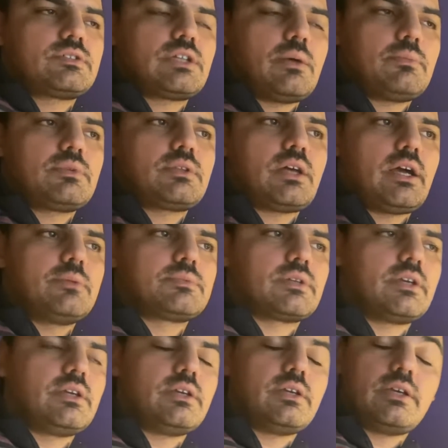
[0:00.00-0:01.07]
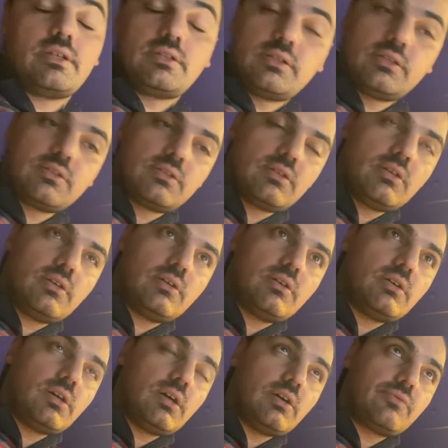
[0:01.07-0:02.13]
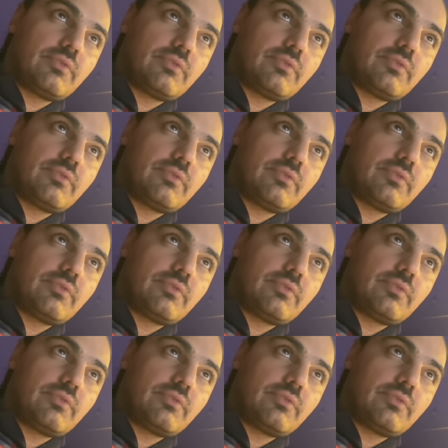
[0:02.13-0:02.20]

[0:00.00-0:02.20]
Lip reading: sometimes he did a